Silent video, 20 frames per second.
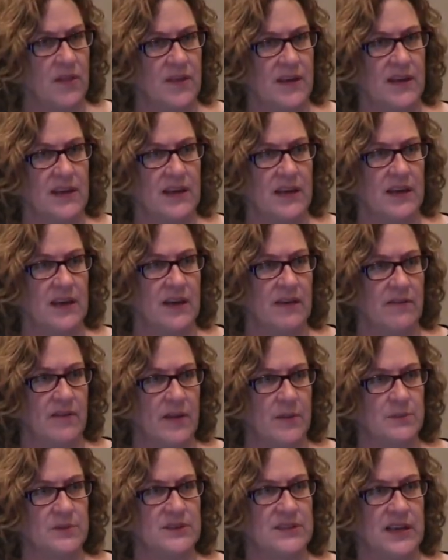thinking of
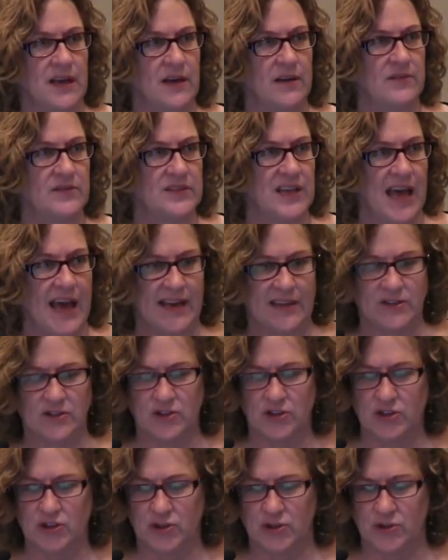themselves as
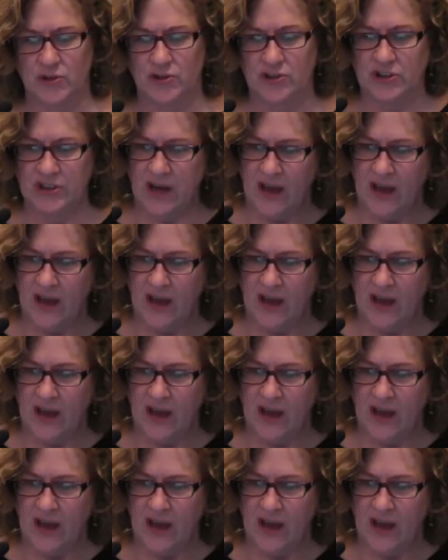the church.